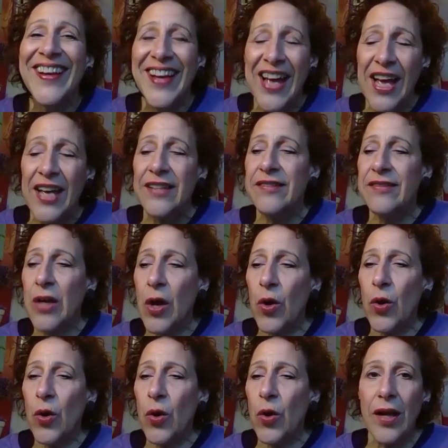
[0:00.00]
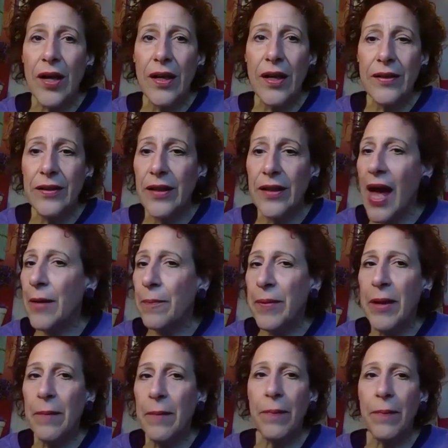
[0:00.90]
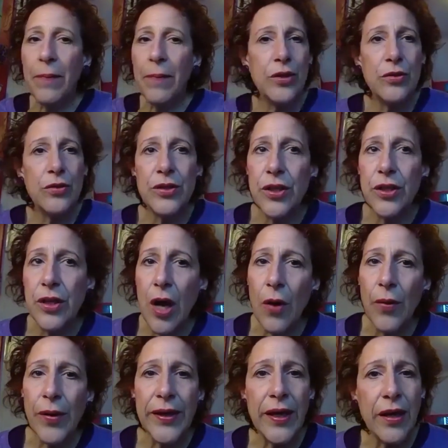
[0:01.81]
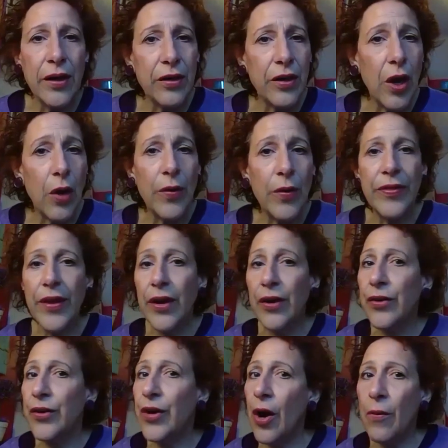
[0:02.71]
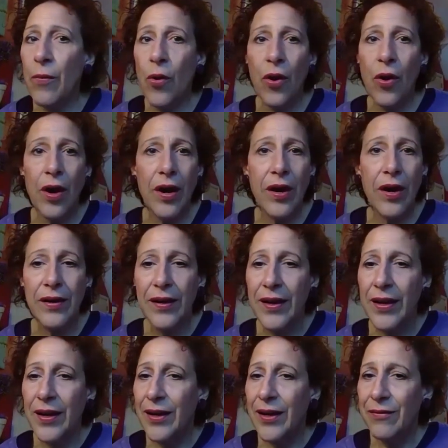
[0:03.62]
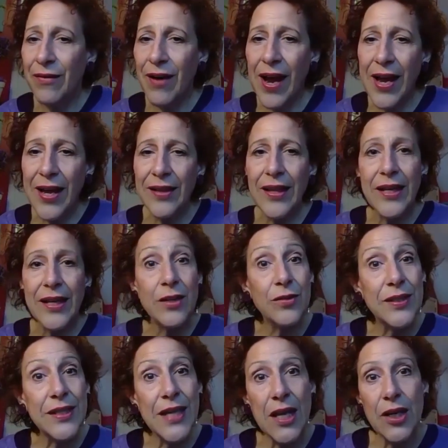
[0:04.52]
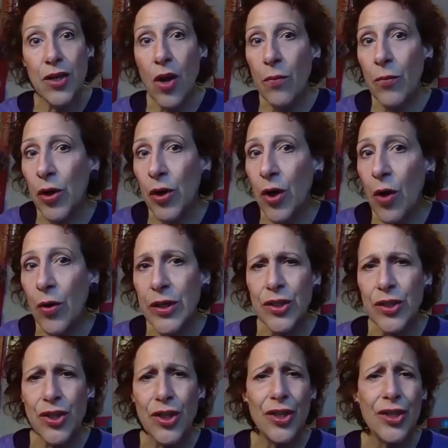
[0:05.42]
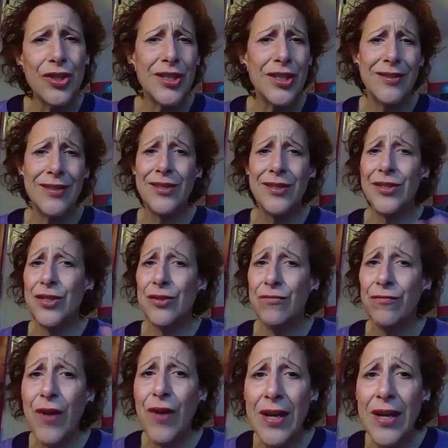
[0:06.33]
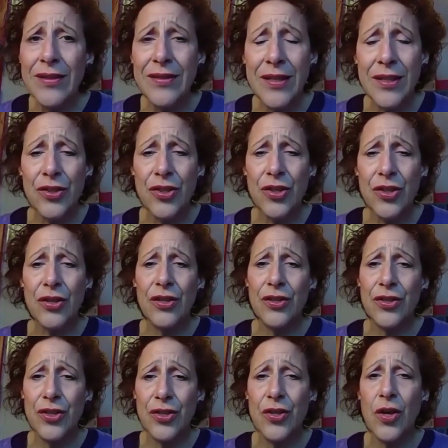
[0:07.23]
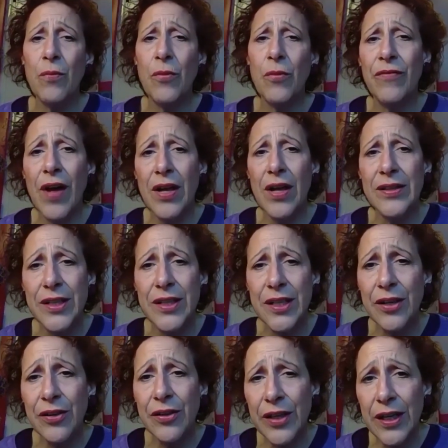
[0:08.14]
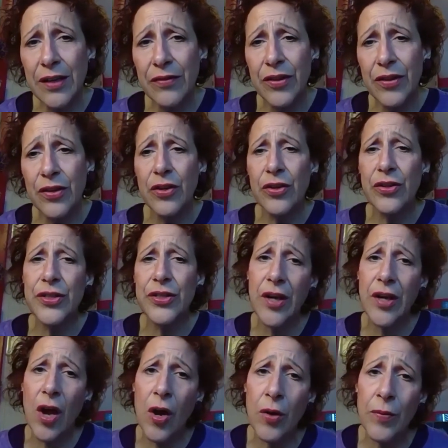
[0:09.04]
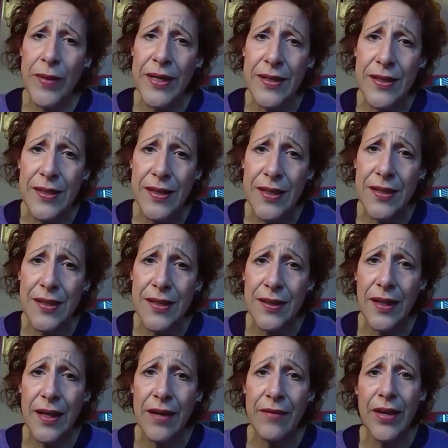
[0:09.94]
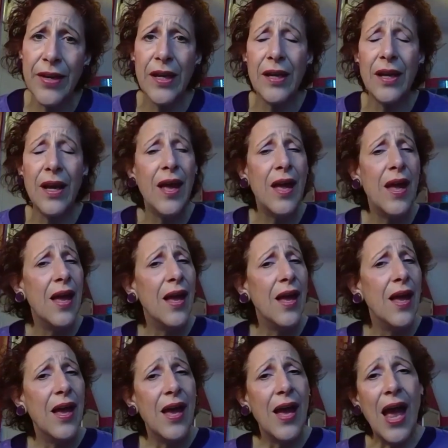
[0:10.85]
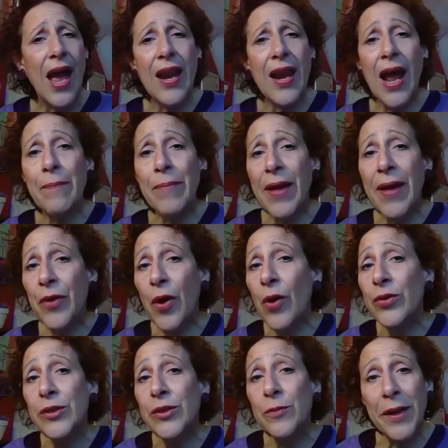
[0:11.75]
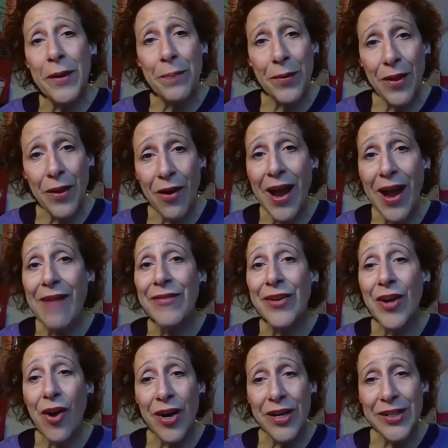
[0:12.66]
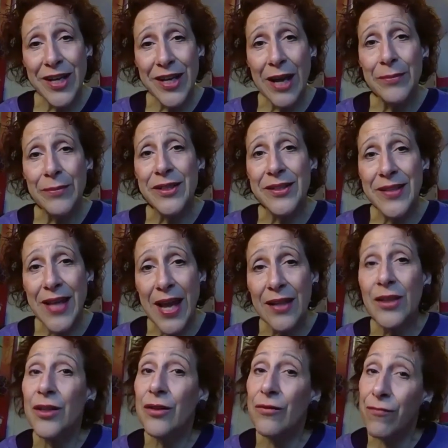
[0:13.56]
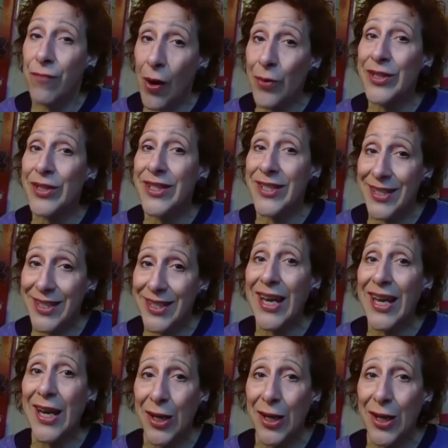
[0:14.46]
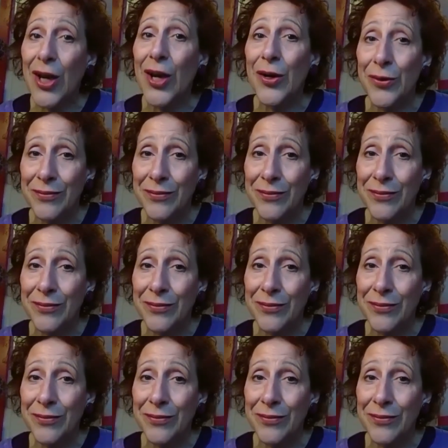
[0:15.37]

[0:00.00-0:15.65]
So a lot of people are used to going here, going there, no more, right? Like you said, no more going to church and there's your friends at church, no more volunteering at the nursing home and assisted living. And I bet those people are having a hard time because they look forward to seeing you.